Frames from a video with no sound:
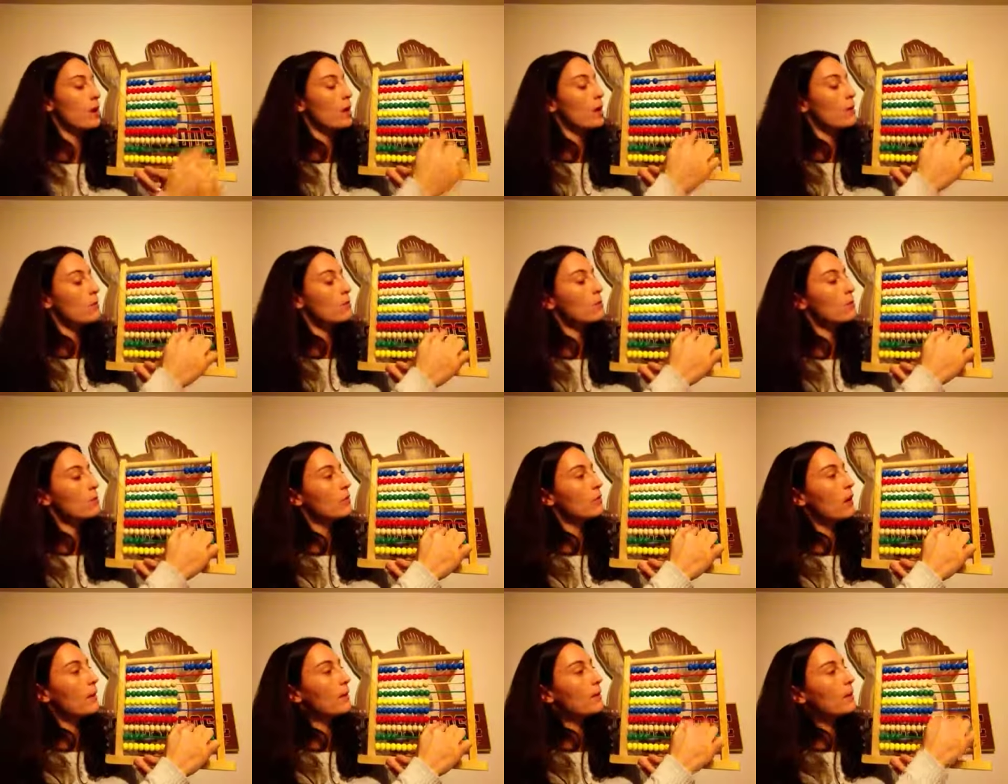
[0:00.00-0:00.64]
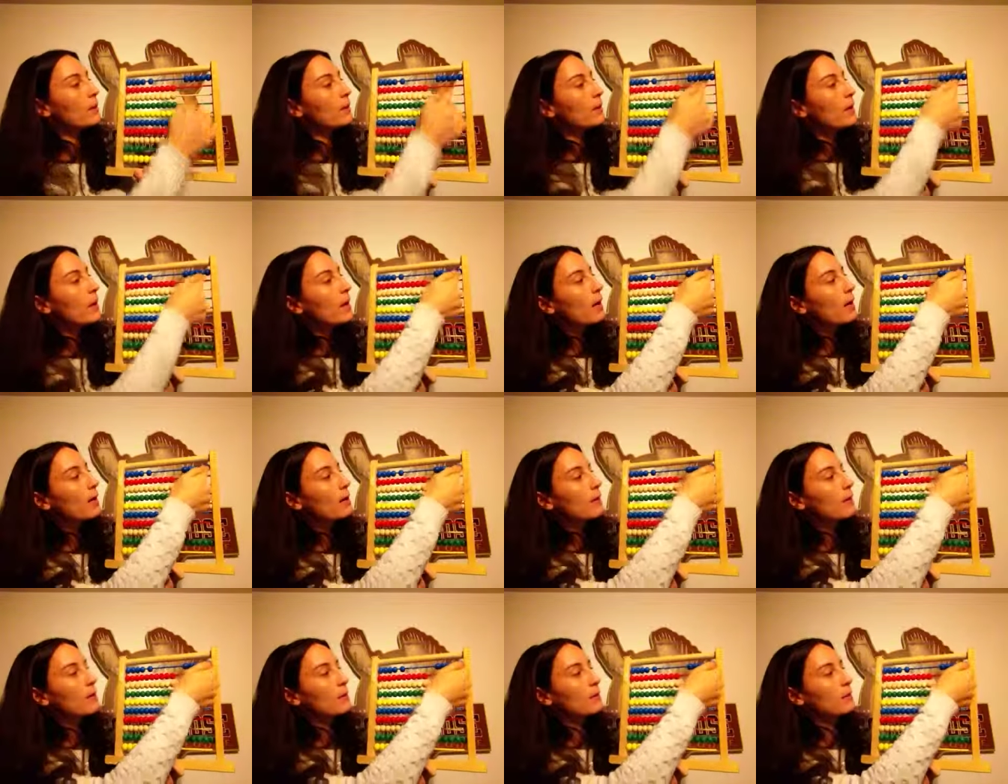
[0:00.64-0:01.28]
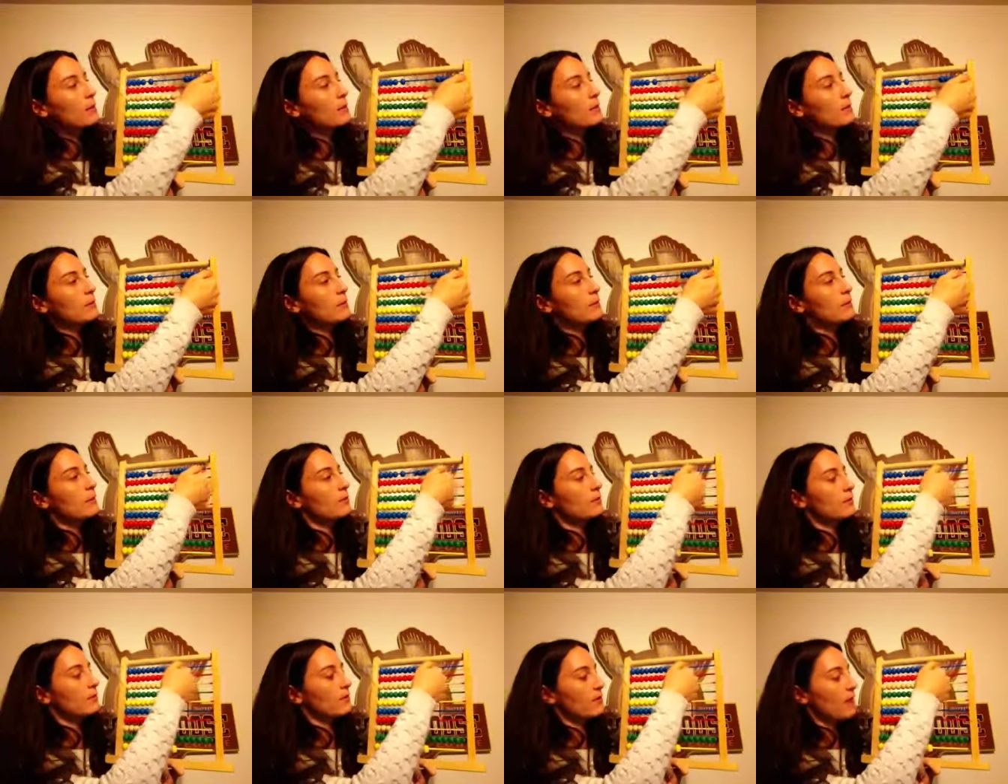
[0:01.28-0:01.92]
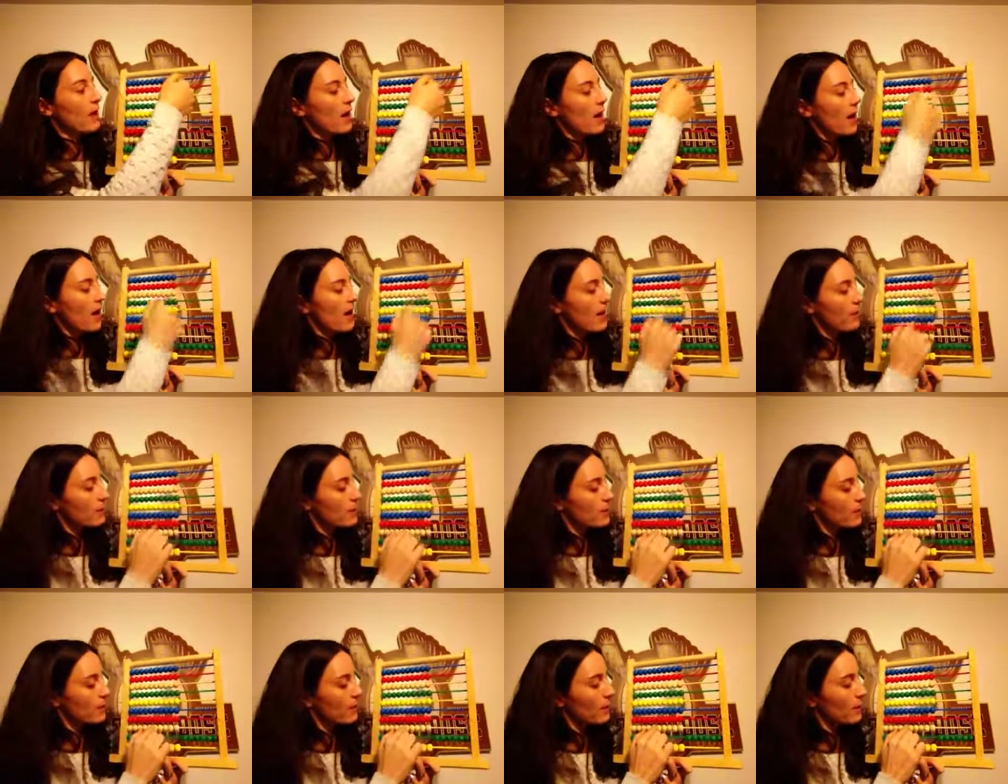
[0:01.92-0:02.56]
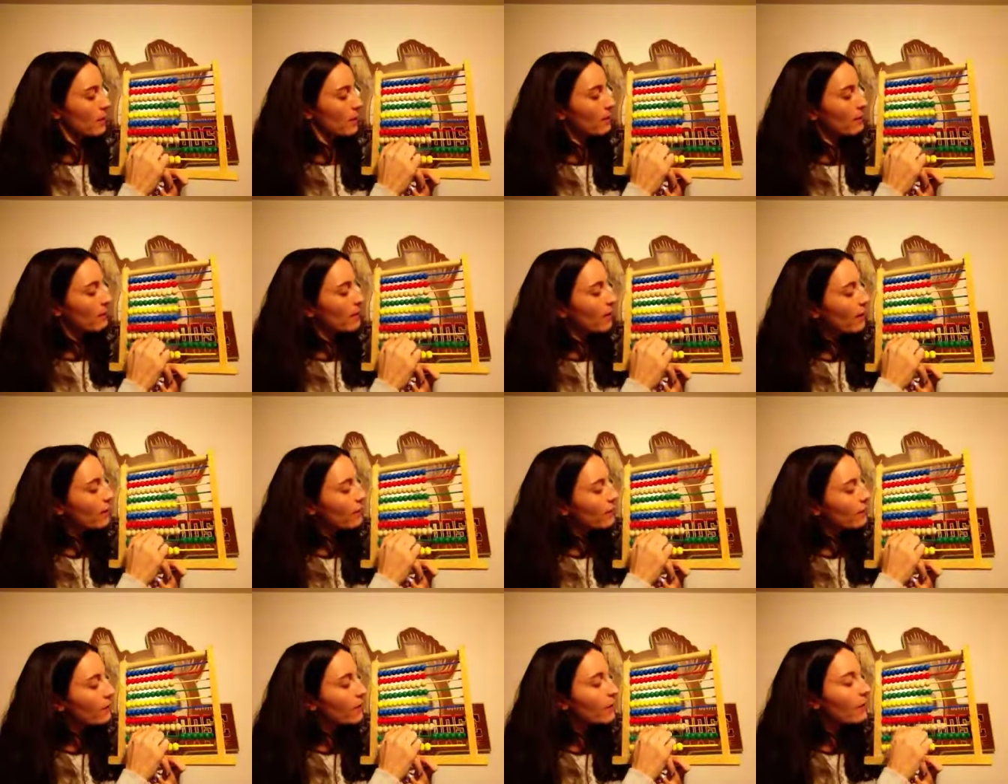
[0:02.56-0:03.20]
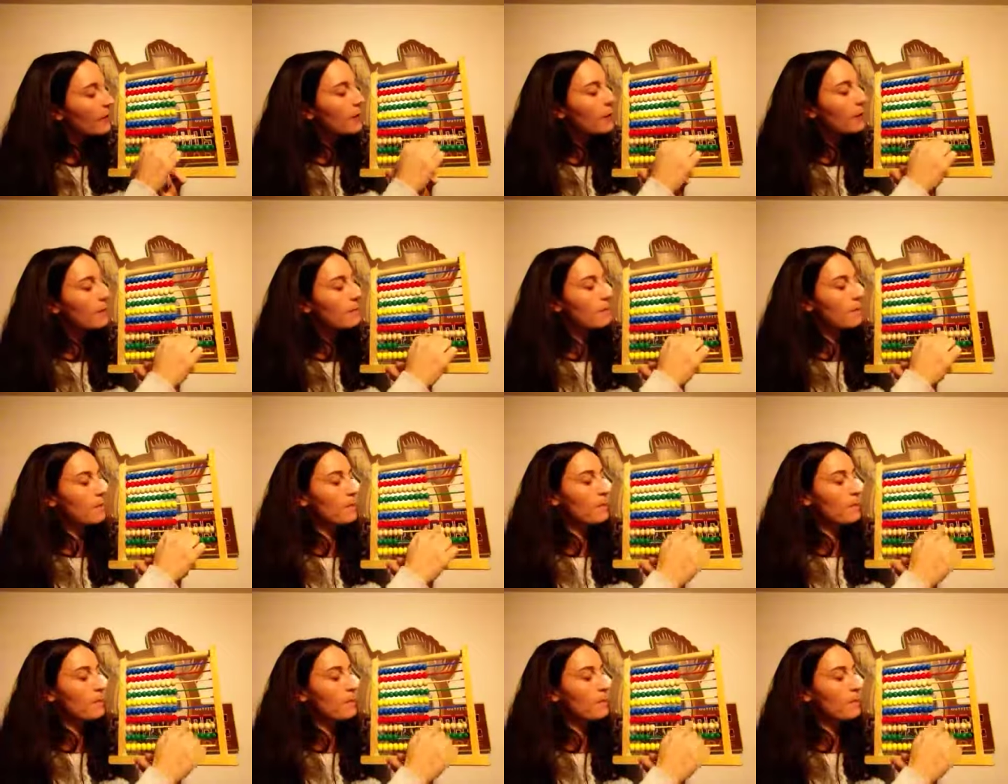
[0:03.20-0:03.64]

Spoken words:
Move up a rung. I'm going to move over 5, so I need 5 here.